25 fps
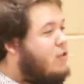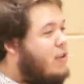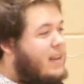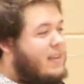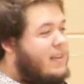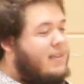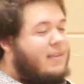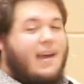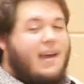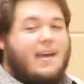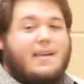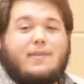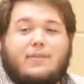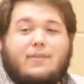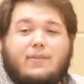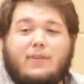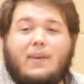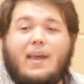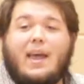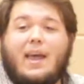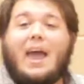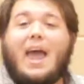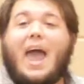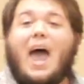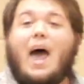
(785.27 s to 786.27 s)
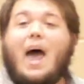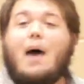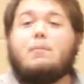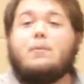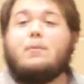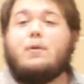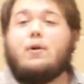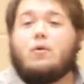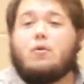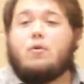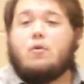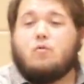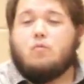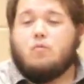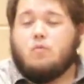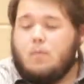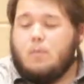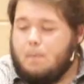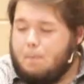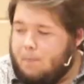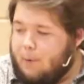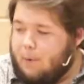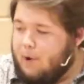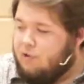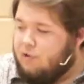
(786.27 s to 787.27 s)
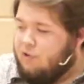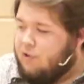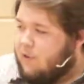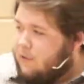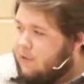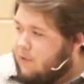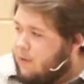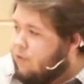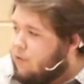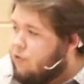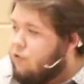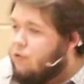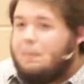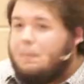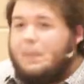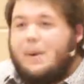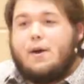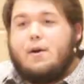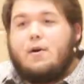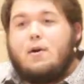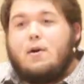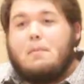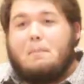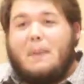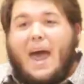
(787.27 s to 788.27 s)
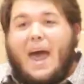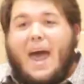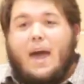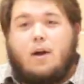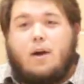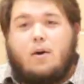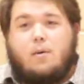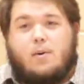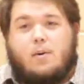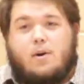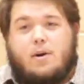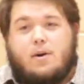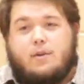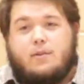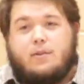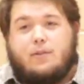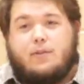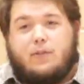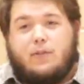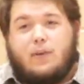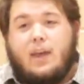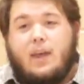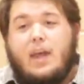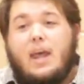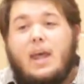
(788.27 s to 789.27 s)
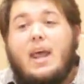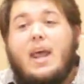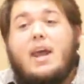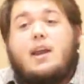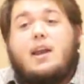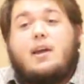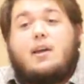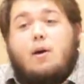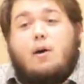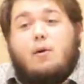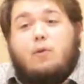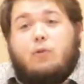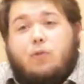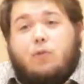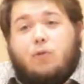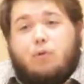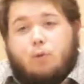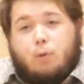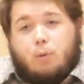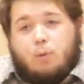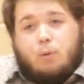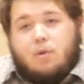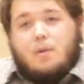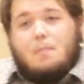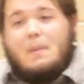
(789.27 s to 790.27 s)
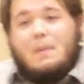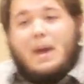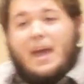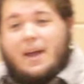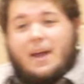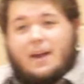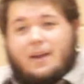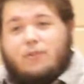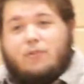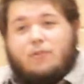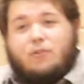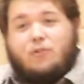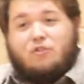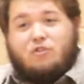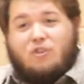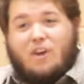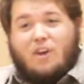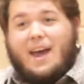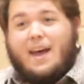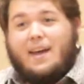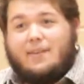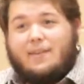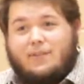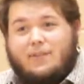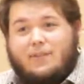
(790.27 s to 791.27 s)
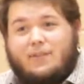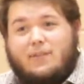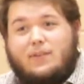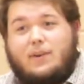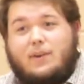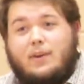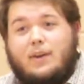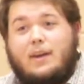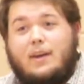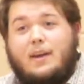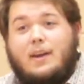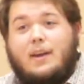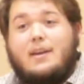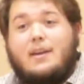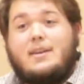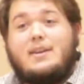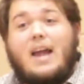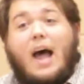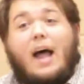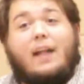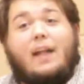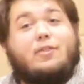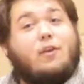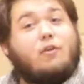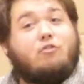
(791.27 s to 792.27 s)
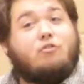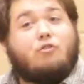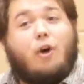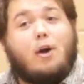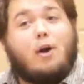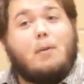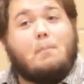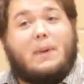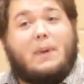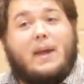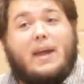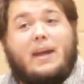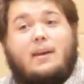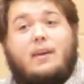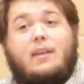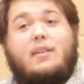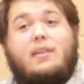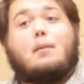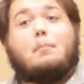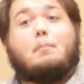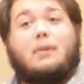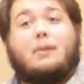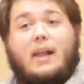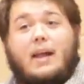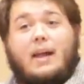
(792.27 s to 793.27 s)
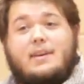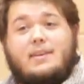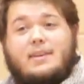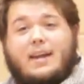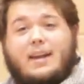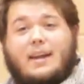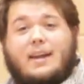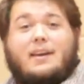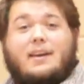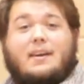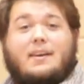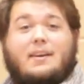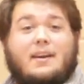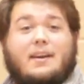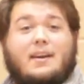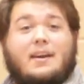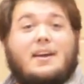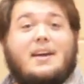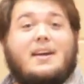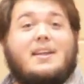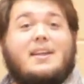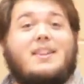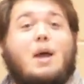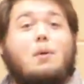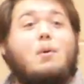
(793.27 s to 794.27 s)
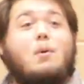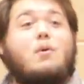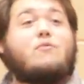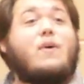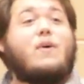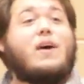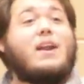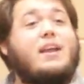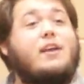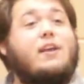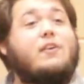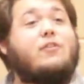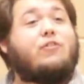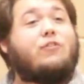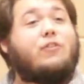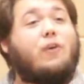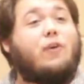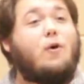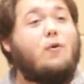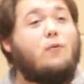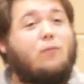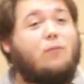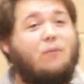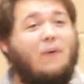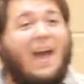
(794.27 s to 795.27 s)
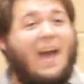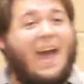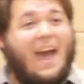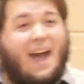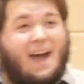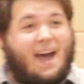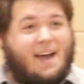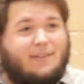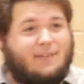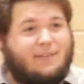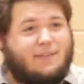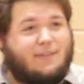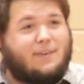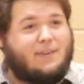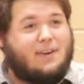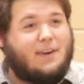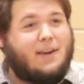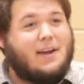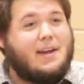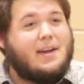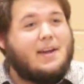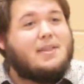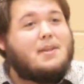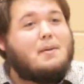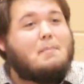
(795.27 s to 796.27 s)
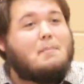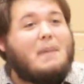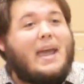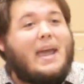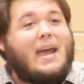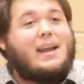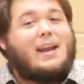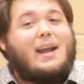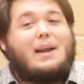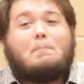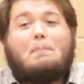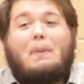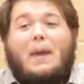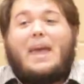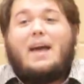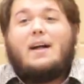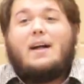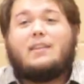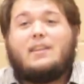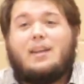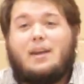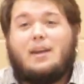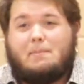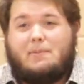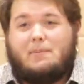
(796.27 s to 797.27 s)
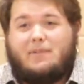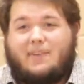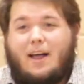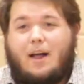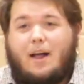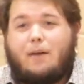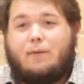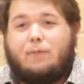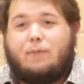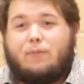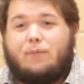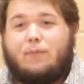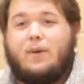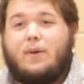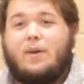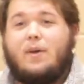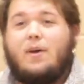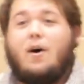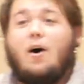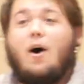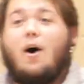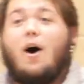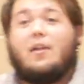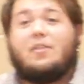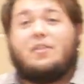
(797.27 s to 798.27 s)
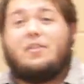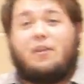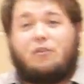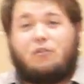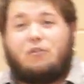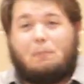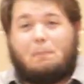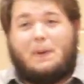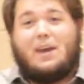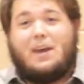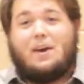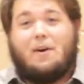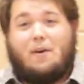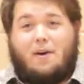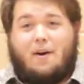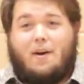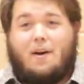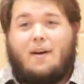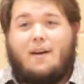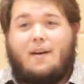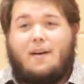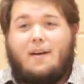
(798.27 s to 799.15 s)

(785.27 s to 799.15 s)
it says Abner pushes his spear backwards, and it goes through the man's chest. Not the sharp end, the blunt end. They were running so fast, the man impaled himself on the spear,